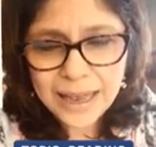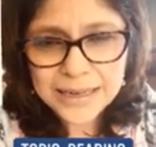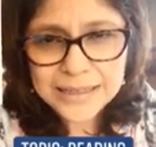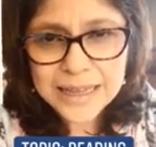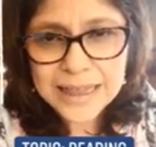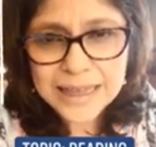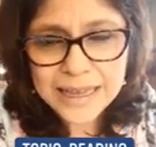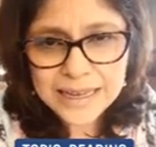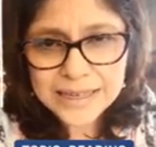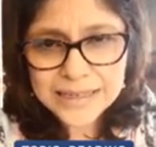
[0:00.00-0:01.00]
and
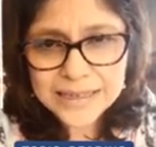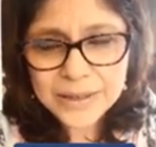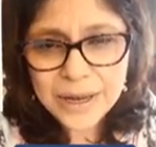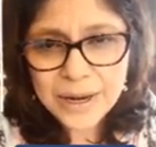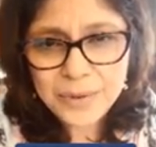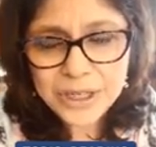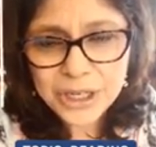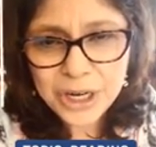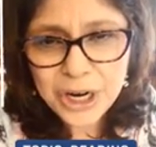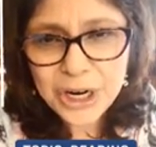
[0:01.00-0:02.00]
this in
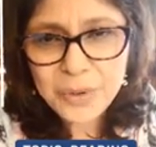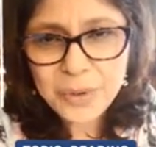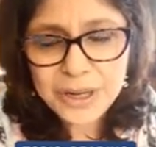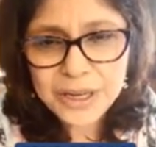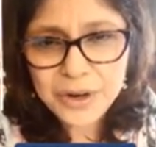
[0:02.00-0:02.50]
return